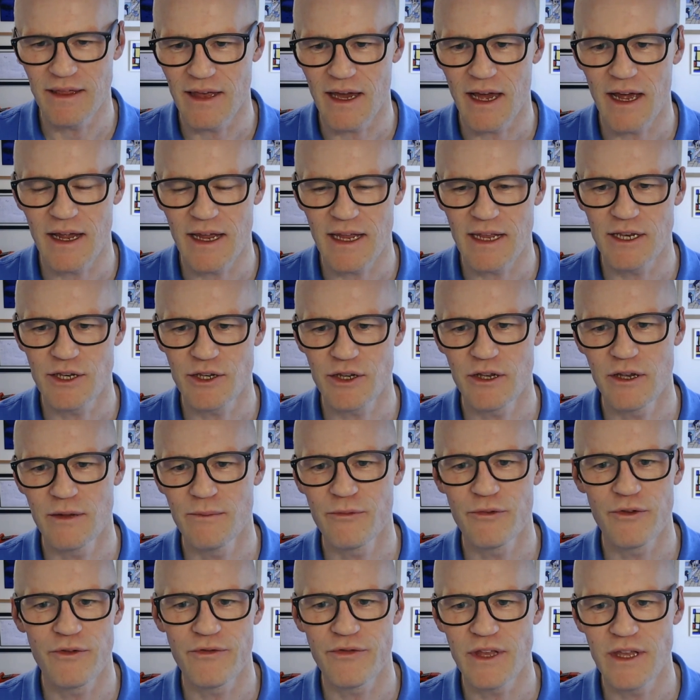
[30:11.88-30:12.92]
that in
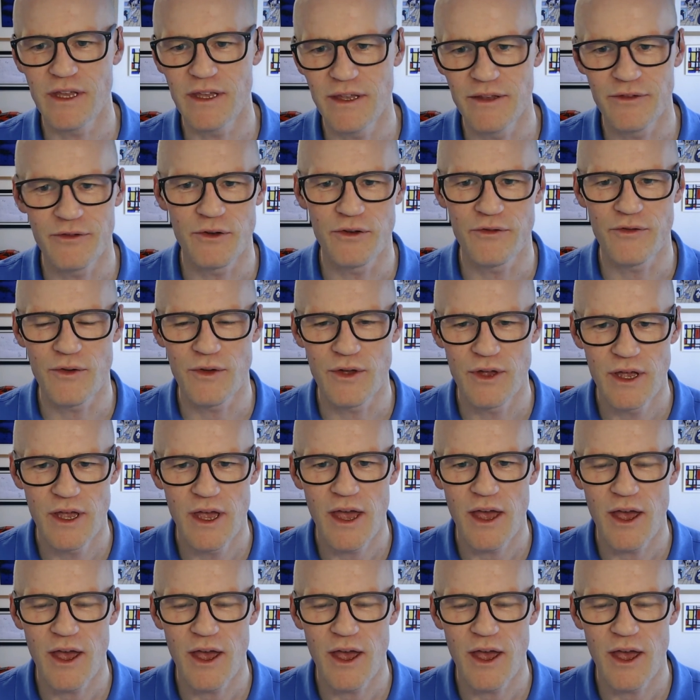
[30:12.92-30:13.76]
terms of the sort of